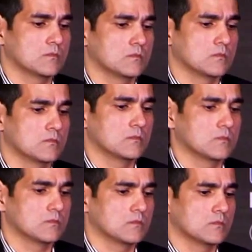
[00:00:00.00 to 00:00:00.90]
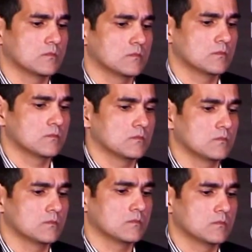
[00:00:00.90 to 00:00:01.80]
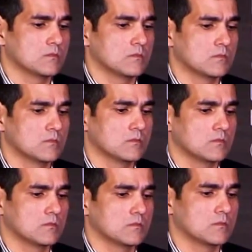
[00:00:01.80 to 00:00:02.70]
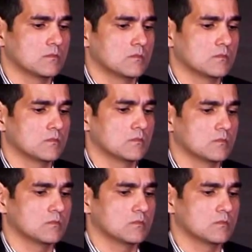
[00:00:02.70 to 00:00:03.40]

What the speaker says: [no speech]